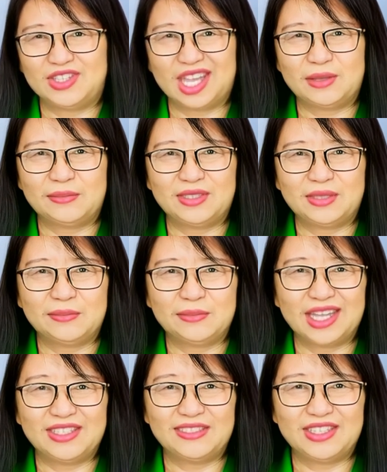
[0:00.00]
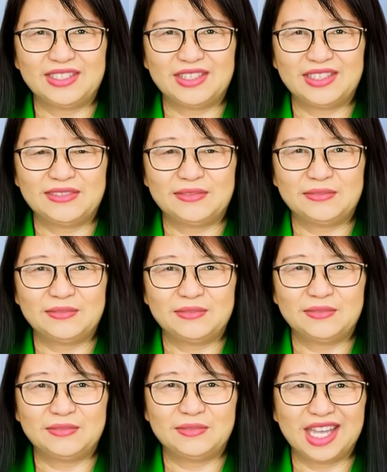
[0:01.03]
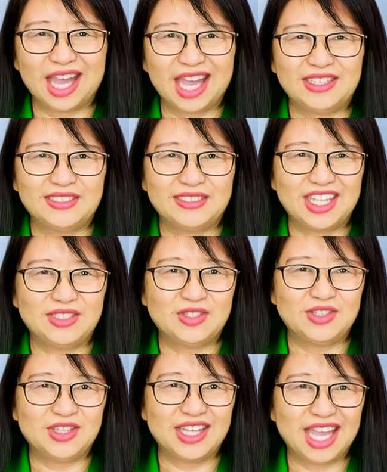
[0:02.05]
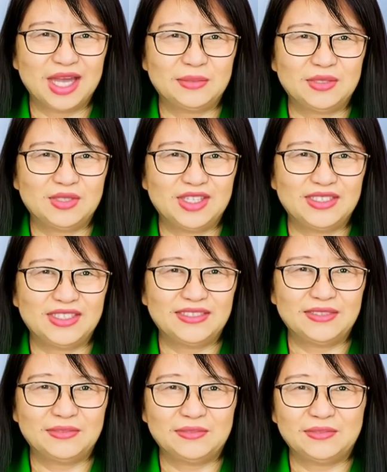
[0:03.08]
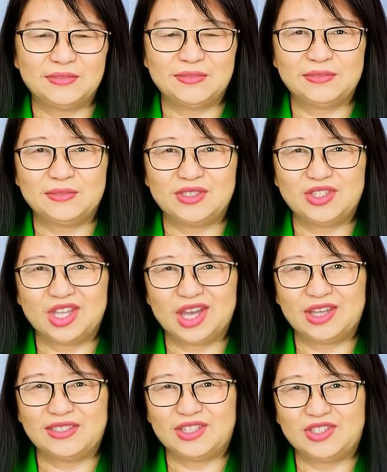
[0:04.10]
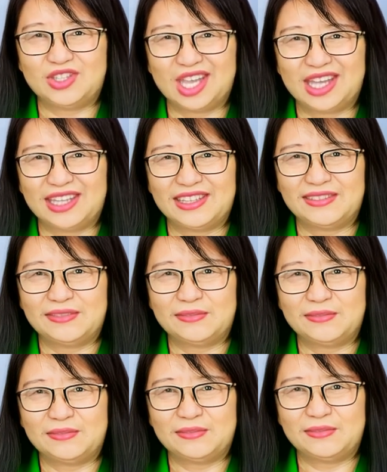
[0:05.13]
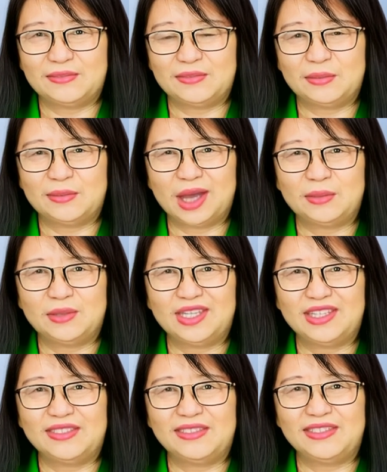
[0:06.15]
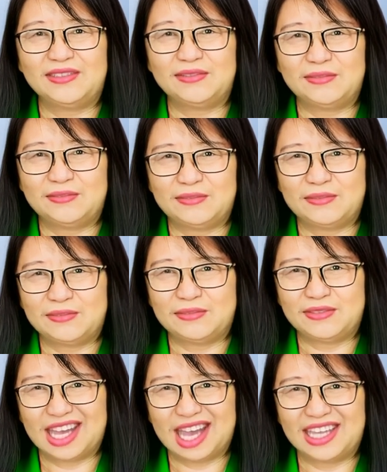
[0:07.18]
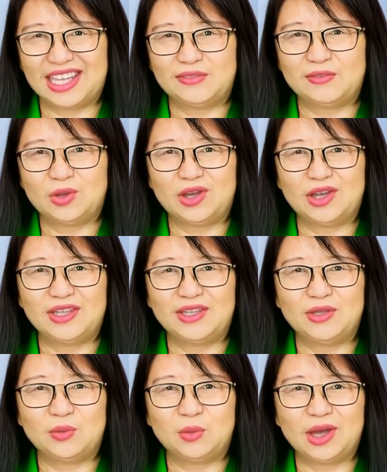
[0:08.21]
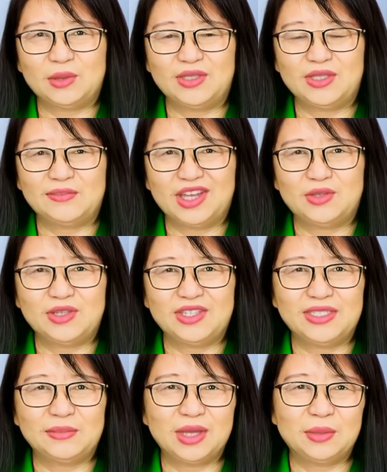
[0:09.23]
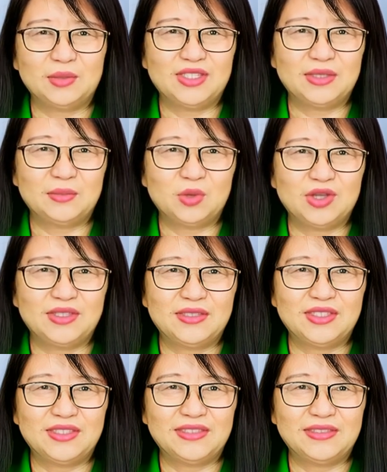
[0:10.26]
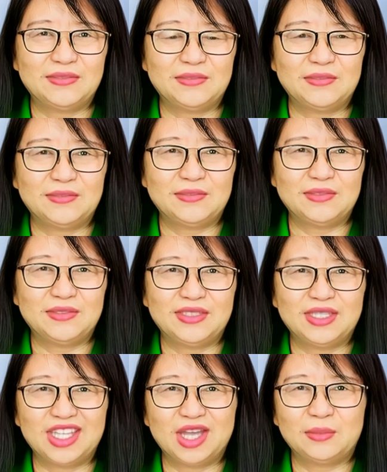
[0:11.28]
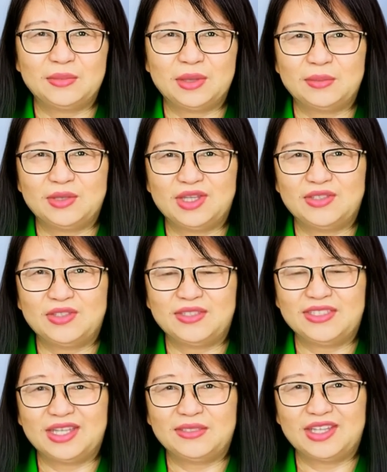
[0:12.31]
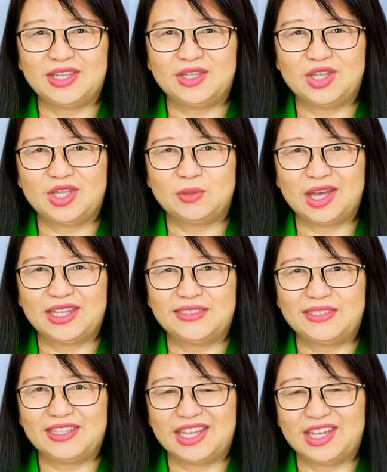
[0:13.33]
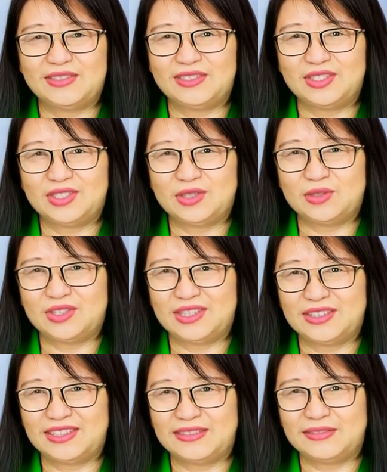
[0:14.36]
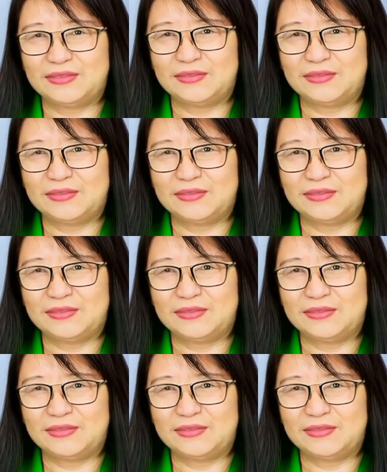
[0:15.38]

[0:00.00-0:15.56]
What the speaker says: James Madison. Alexander Hamilton. John J. Publius. 84. Why were the Federalist Papers important? They helped people understand the U.S. Constitution.